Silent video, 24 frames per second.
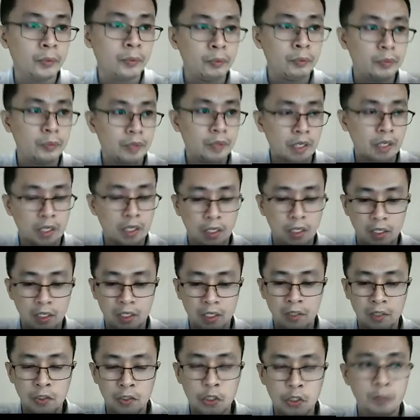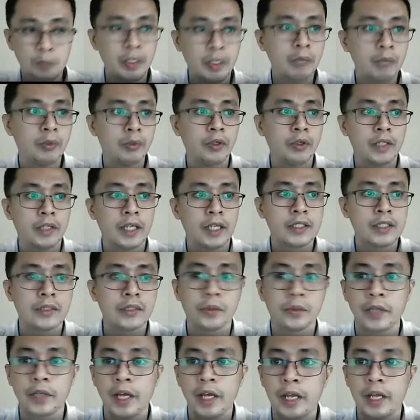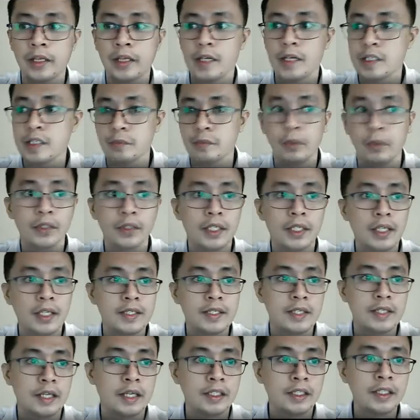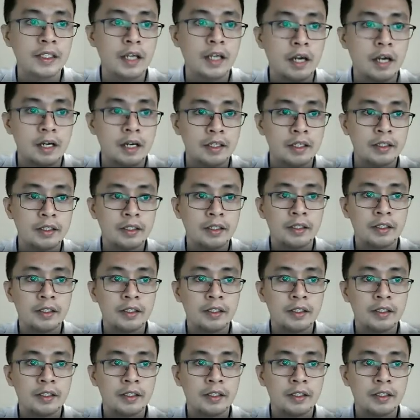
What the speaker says: You should be able, class, to create a small data set in R